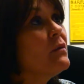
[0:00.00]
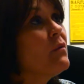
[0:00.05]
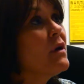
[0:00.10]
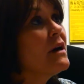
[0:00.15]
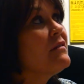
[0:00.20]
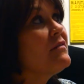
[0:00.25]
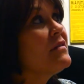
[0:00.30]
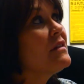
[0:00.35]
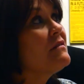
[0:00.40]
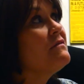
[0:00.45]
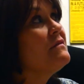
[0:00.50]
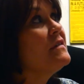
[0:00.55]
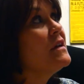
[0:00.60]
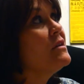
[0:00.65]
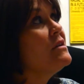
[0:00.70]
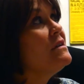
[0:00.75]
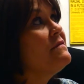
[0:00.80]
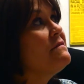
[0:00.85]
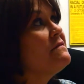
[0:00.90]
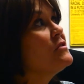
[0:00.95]
One of the
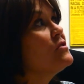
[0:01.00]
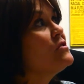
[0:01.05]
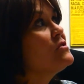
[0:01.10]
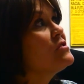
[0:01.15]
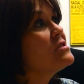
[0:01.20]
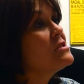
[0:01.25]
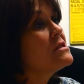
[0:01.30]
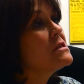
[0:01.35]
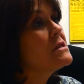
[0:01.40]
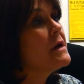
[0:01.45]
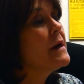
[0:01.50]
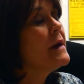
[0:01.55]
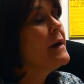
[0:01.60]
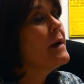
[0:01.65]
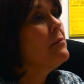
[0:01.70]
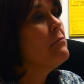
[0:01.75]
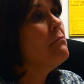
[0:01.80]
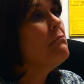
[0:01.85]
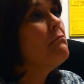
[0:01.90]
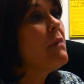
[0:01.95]
very first
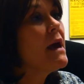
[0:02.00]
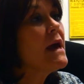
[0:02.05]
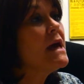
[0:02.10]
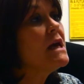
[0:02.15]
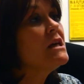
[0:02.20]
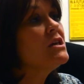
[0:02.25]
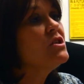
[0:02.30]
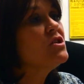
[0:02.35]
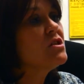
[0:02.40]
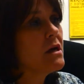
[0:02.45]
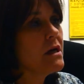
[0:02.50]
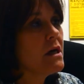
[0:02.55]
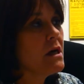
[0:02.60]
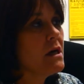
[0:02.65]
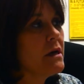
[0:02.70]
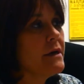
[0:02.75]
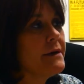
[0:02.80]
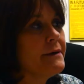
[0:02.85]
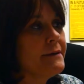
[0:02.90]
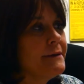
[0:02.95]

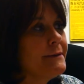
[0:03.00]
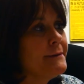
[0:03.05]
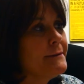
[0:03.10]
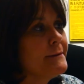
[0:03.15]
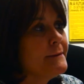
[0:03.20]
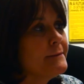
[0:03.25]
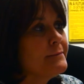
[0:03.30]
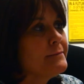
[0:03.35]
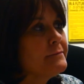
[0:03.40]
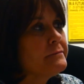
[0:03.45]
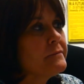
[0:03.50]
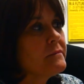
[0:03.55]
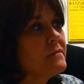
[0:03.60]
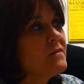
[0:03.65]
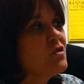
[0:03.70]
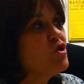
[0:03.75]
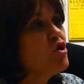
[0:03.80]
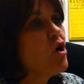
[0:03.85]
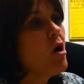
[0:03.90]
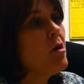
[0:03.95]
major
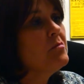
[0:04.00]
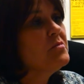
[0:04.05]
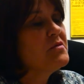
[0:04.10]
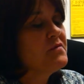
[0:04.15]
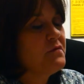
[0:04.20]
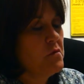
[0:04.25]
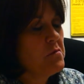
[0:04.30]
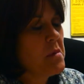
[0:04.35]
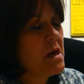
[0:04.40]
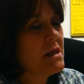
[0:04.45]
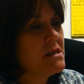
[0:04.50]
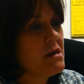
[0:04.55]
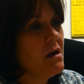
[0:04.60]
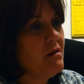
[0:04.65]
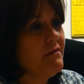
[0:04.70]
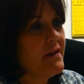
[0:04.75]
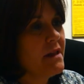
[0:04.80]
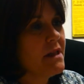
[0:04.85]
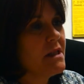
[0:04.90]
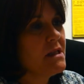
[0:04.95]
jobs for
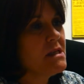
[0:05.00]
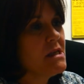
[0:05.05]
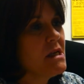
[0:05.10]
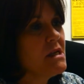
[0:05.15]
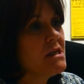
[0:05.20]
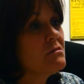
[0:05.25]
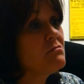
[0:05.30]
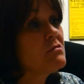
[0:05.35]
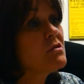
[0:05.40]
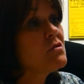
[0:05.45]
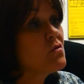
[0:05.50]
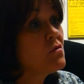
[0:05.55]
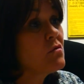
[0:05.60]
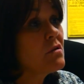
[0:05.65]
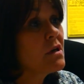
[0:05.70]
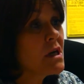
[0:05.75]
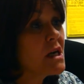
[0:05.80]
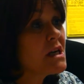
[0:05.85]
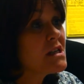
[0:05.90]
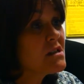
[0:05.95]
myself at the center was to
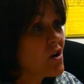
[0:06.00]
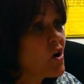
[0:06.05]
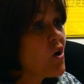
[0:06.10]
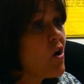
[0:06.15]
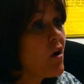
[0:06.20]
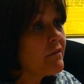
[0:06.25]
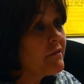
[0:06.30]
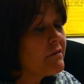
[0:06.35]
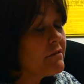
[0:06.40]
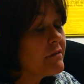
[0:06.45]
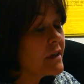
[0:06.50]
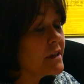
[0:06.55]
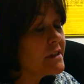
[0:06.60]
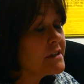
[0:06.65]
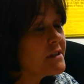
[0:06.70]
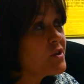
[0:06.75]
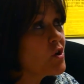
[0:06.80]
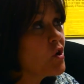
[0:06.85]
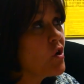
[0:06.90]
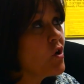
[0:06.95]
organize a
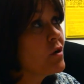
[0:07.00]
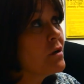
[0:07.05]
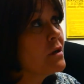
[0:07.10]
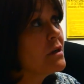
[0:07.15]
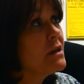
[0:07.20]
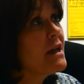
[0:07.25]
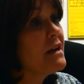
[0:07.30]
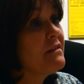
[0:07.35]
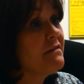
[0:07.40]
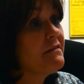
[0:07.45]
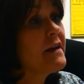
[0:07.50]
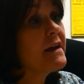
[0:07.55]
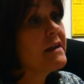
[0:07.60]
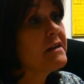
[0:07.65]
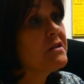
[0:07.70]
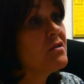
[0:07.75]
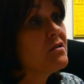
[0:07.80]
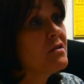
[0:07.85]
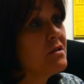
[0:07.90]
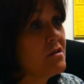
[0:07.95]
conference on de
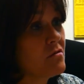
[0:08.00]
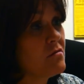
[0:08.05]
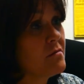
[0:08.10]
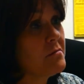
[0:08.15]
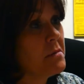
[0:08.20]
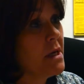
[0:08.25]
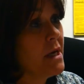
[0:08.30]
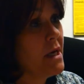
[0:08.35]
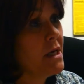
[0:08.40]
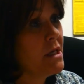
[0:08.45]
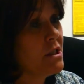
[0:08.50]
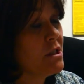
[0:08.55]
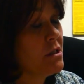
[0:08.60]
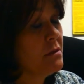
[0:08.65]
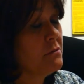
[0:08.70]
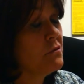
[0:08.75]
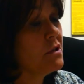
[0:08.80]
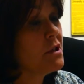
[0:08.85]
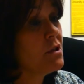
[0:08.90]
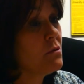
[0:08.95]
facto
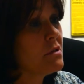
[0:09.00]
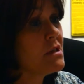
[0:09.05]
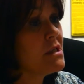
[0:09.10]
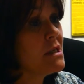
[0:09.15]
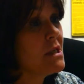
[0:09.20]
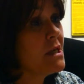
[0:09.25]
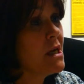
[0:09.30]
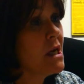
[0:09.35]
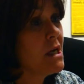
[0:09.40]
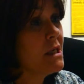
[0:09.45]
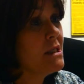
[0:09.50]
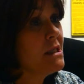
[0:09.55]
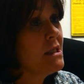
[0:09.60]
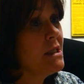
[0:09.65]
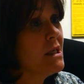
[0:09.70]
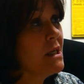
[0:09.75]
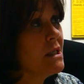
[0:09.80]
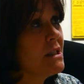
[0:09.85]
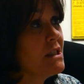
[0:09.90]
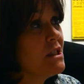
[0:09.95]
discrimination, which was in
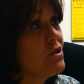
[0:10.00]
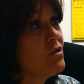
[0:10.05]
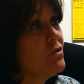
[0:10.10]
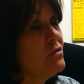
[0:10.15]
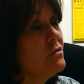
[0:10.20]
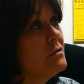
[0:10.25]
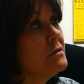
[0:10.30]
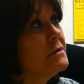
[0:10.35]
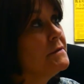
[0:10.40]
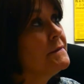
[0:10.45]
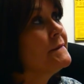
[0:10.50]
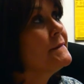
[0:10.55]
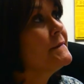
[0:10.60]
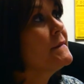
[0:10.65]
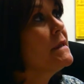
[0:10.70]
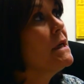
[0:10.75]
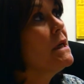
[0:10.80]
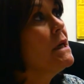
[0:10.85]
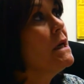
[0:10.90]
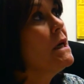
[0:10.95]
1992.
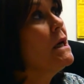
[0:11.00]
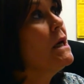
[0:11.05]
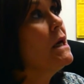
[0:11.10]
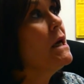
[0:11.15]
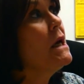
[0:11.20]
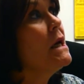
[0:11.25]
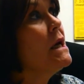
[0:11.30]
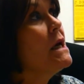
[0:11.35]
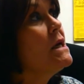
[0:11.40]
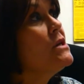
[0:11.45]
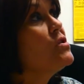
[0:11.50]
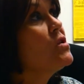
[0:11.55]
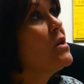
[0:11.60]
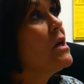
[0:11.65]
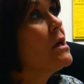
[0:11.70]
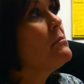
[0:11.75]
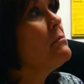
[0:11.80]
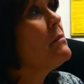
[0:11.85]
And as you can